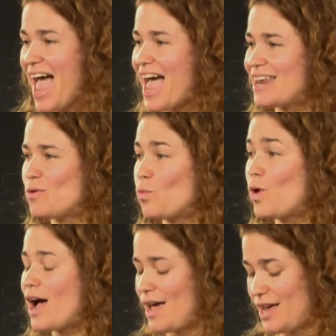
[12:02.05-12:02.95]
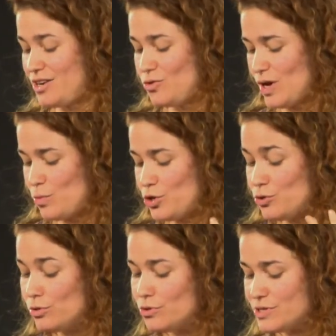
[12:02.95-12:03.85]
And when
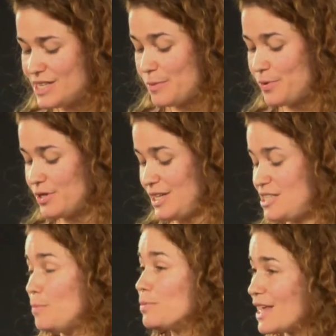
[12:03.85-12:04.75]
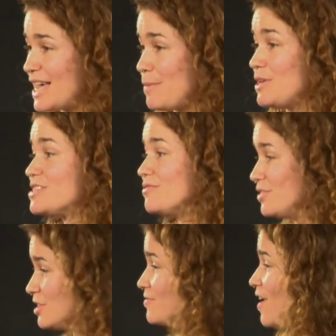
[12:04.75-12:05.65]
you lose the ability to blame and to
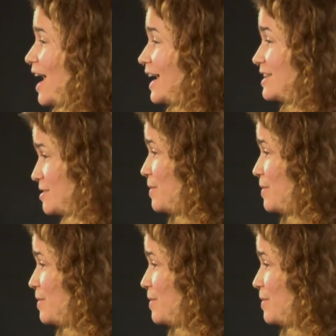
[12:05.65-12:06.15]
vilify and to